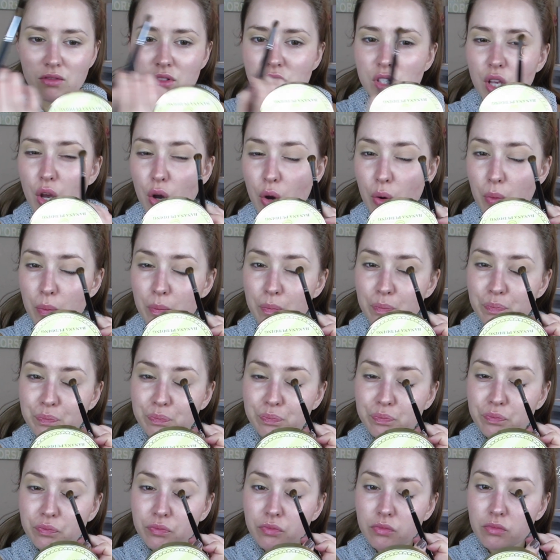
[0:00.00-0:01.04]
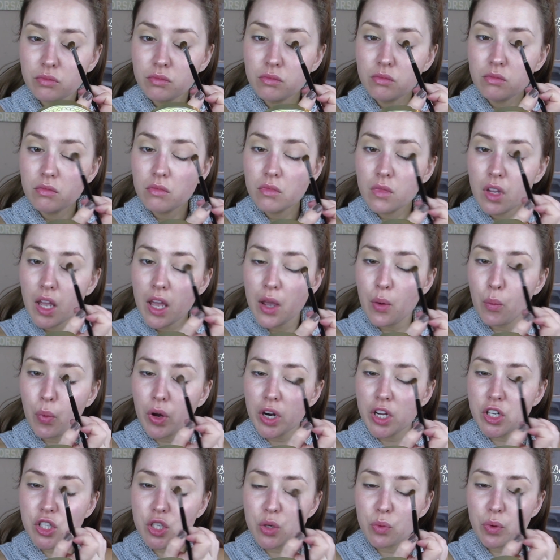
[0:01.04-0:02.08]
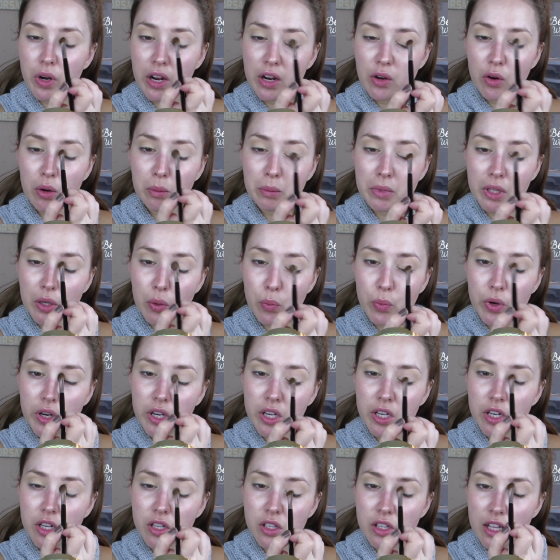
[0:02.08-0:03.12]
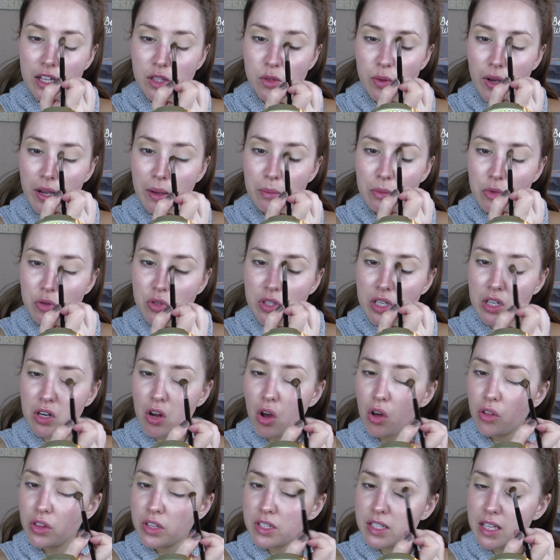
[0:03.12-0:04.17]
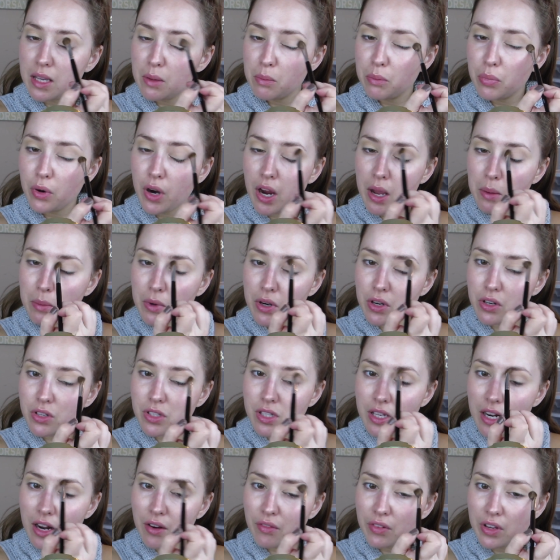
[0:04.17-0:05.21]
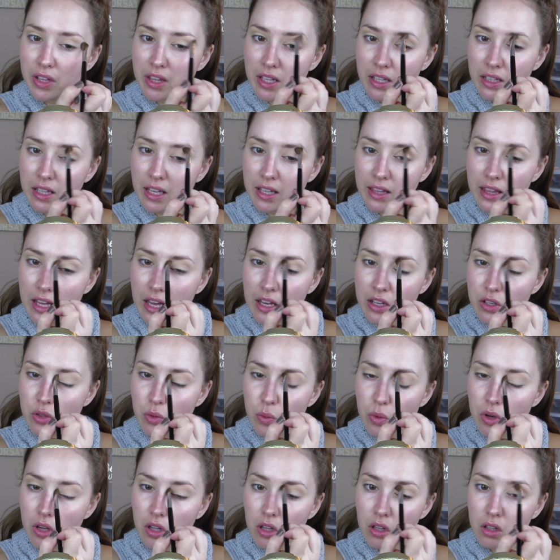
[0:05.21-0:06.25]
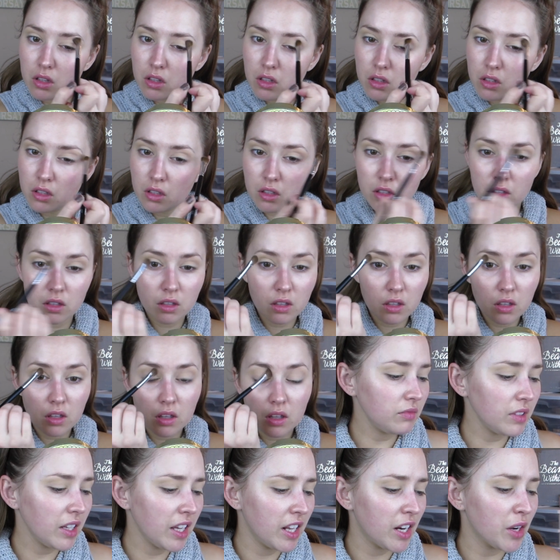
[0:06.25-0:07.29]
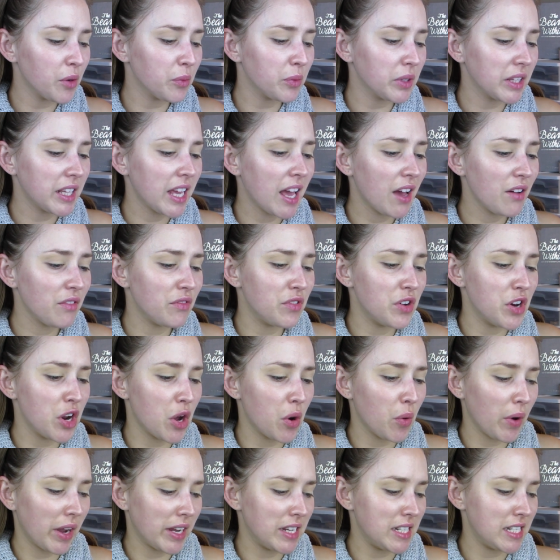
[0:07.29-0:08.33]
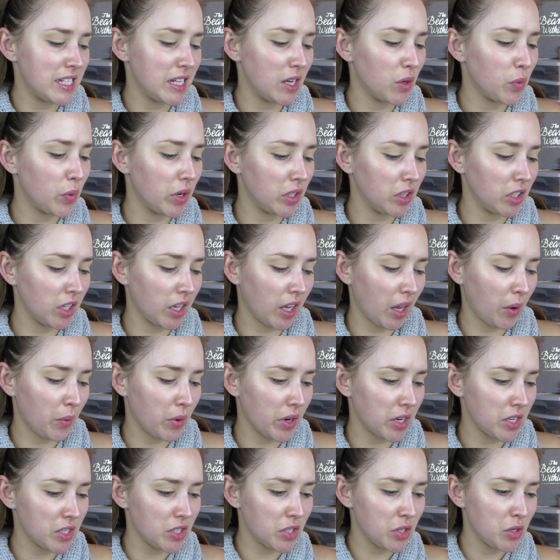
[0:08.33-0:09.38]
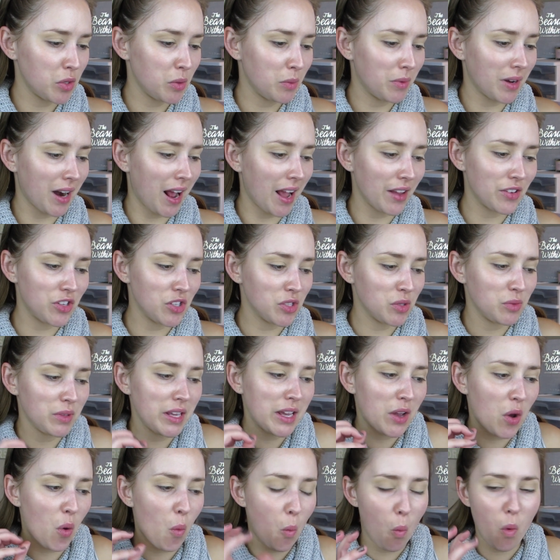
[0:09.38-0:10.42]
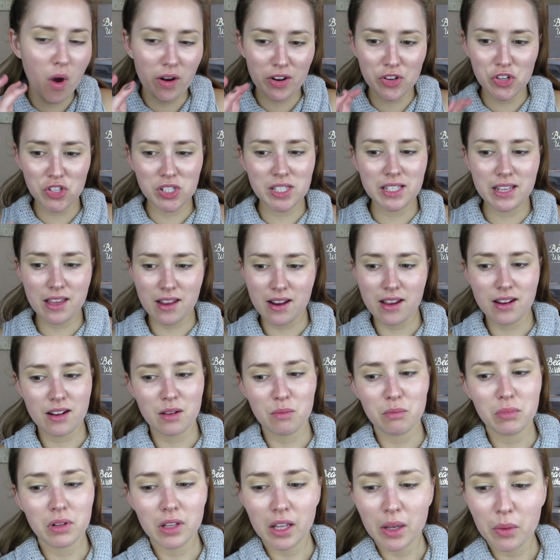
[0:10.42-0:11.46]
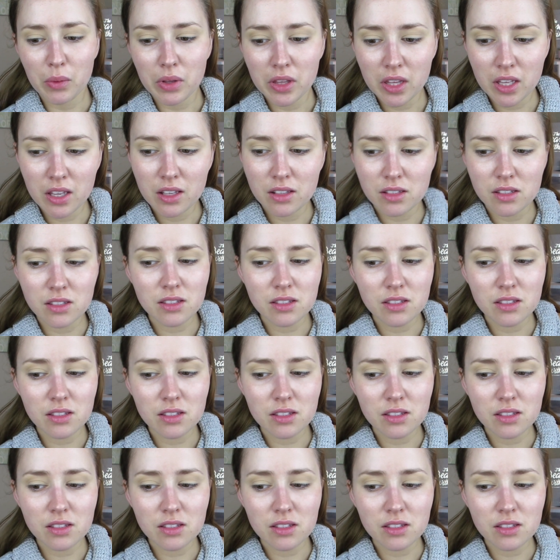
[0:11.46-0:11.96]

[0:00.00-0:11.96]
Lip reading: So I want to do what I normally would. That's why I'm using all the same primers and everything like that as well. And I really have no idea what look I want to do, but I just like want to just get in and play with it.